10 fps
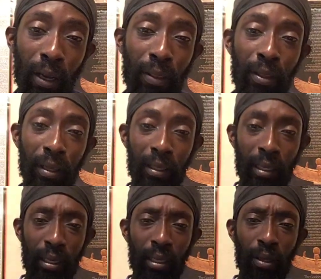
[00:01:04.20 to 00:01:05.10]
other, and
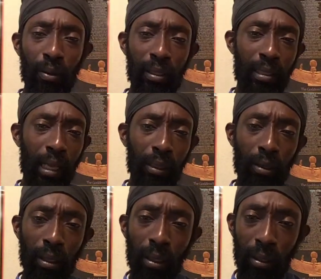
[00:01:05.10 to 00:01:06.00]
then, it's not
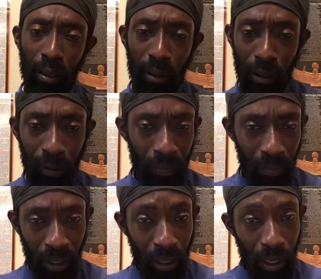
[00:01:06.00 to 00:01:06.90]
going to look good.
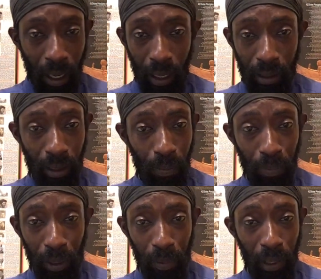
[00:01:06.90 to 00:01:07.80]
And some
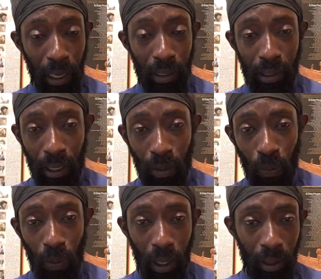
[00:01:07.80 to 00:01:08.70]
people are saying,
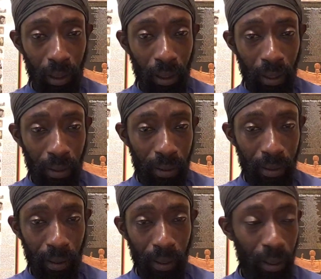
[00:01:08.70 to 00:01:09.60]
what
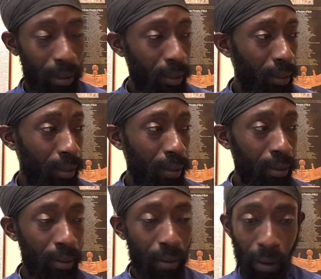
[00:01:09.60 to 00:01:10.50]
is he
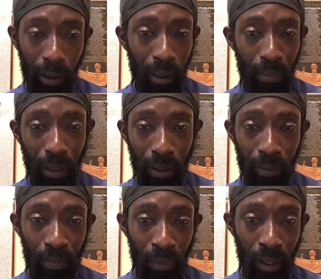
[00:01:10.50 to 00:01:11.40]
talking about?
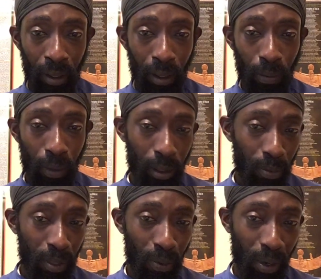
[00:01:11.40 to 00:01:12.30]
What do you
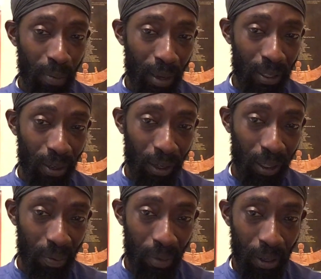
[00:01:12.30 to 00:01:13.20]
mean, what am I
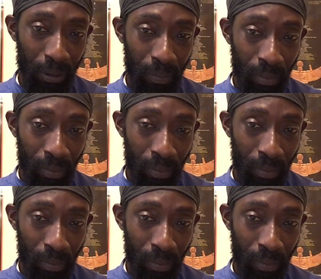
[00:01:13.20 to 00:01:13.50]
talking about?